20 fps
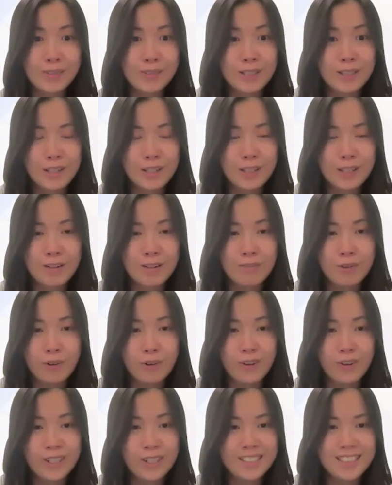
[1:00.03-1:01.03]
really looking
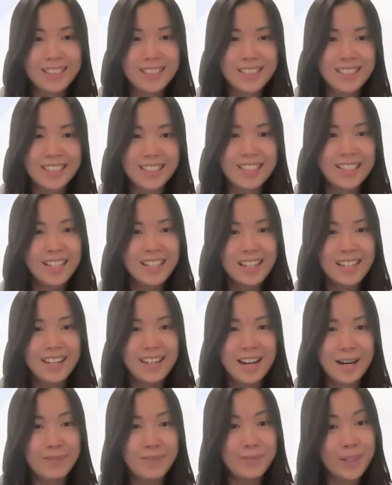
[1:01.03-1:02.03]
forward to,
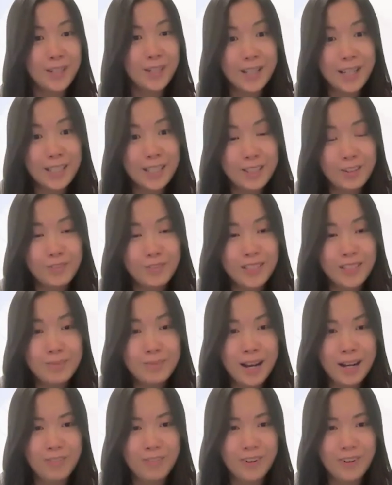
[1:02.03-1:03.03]
get your
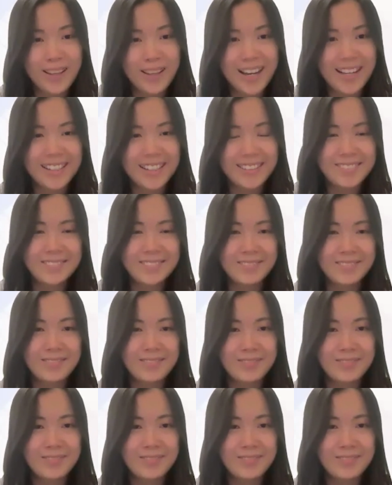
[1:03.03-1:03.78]
feedback from that.